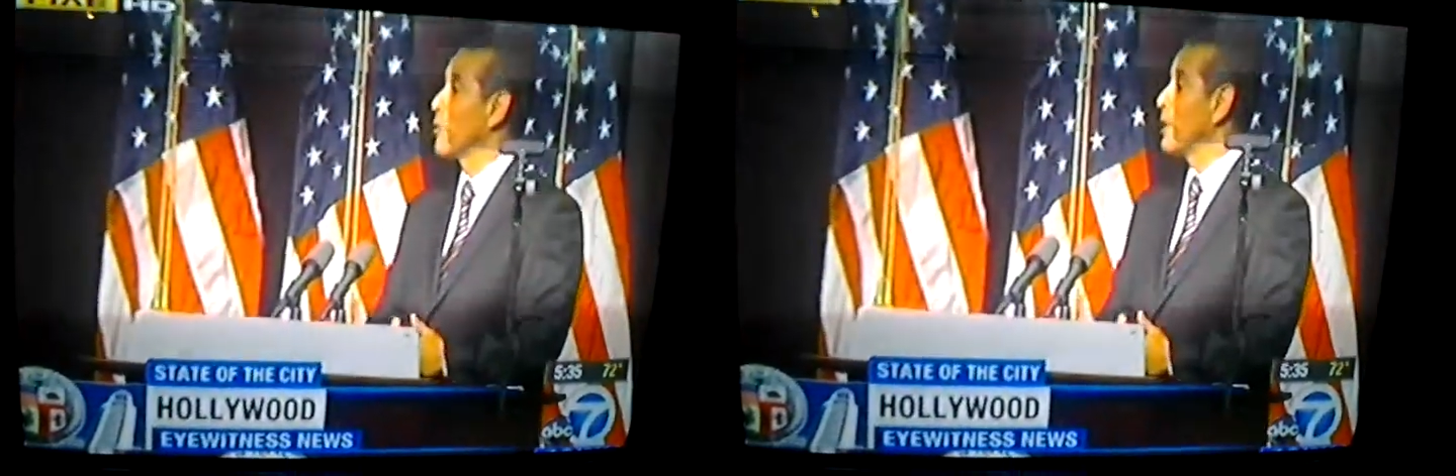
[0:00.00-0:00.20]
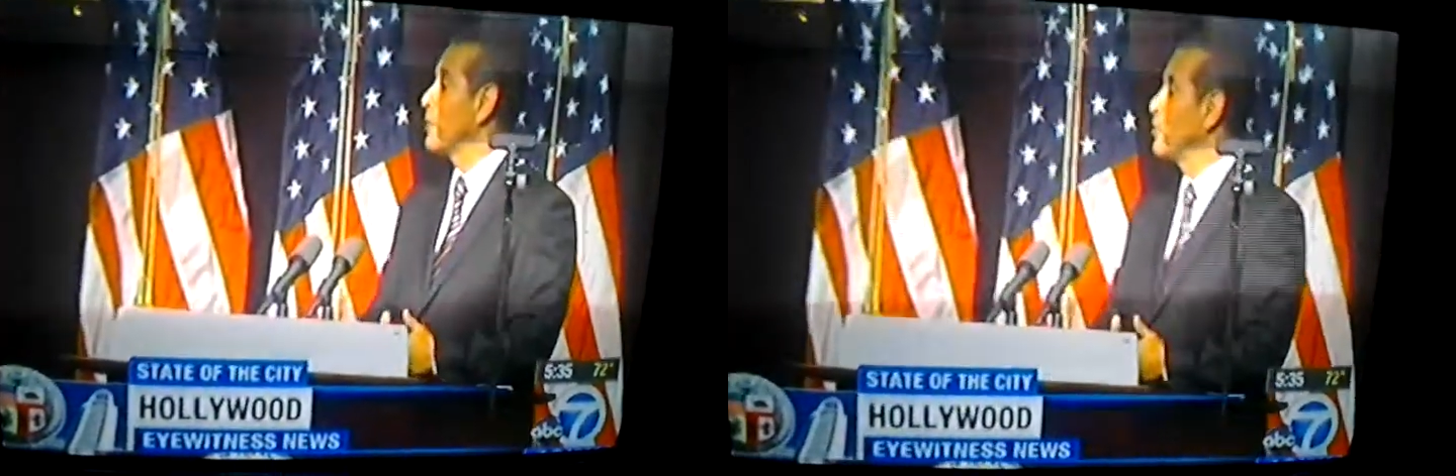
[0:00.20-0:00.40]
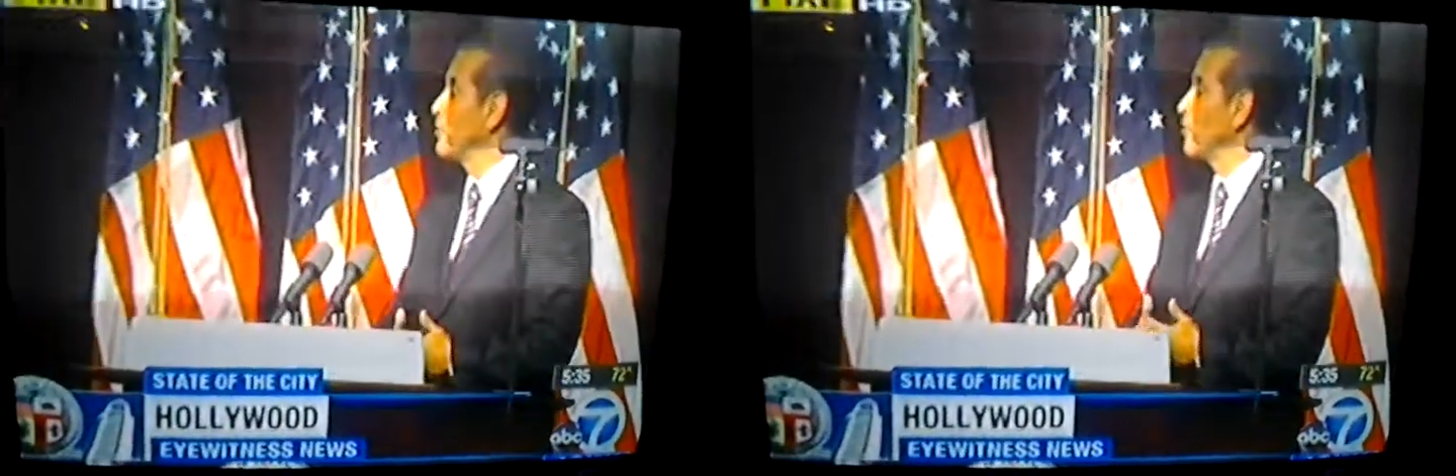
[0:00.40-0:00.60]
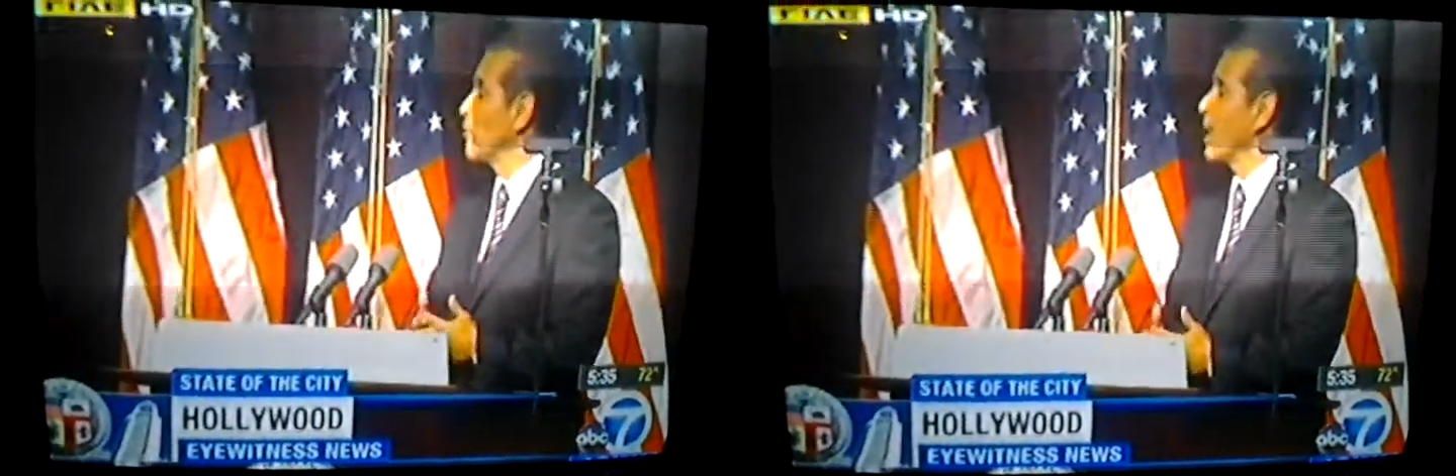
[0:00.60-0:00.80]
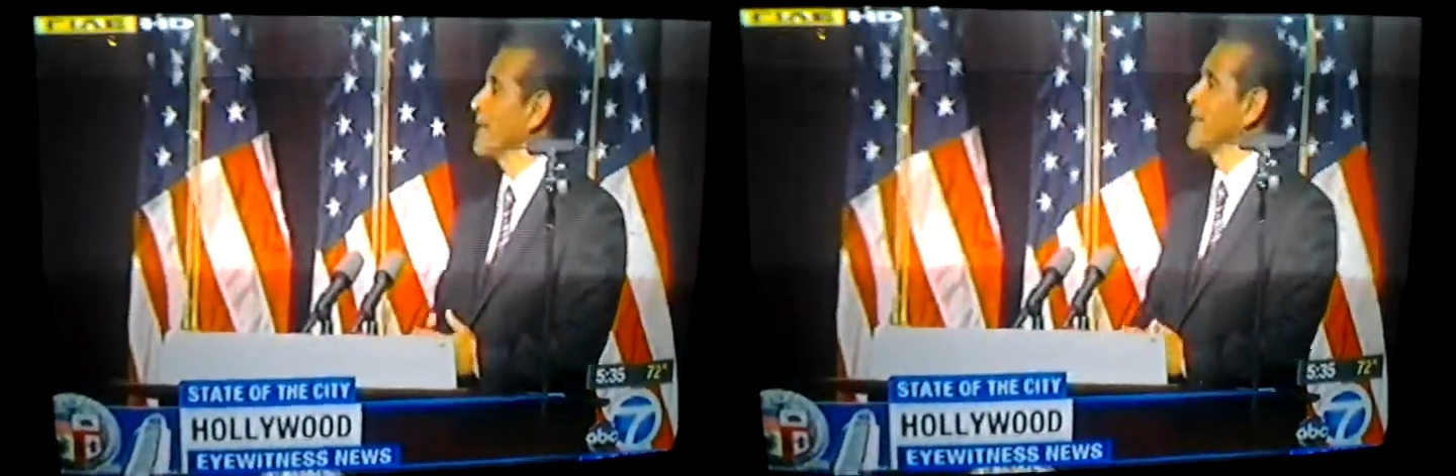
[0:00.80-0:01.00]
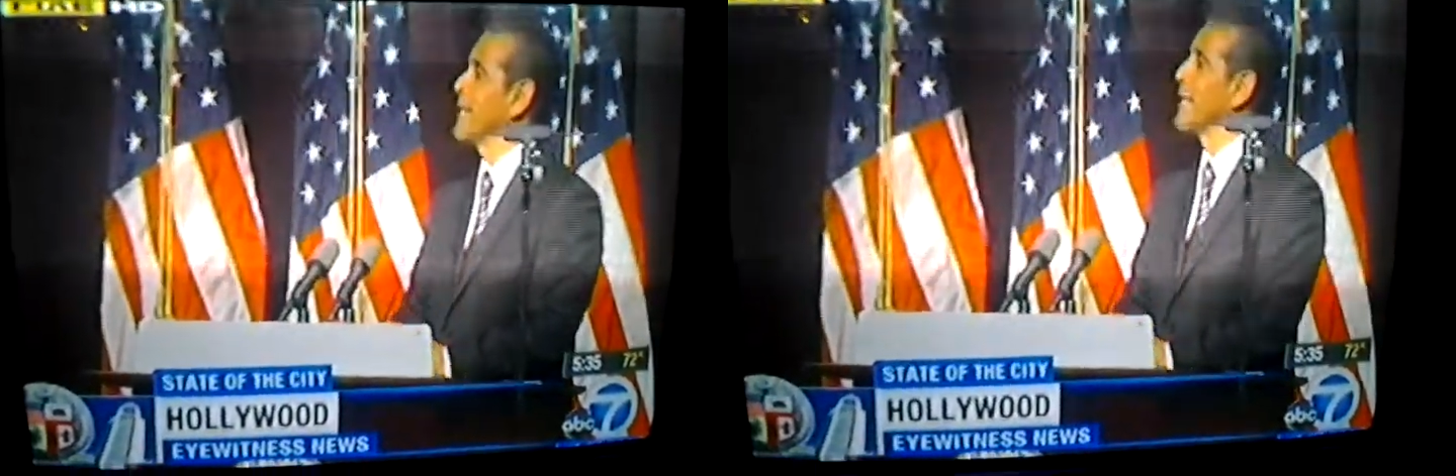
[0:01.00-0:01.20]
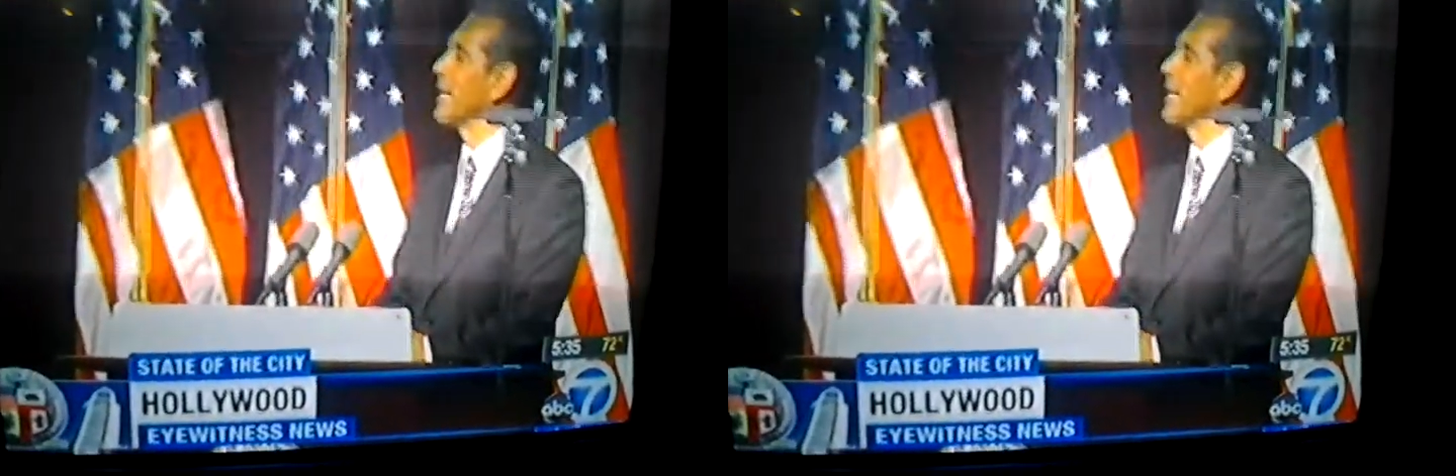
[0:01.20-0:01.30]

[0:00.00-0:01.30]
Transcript: and try to do the right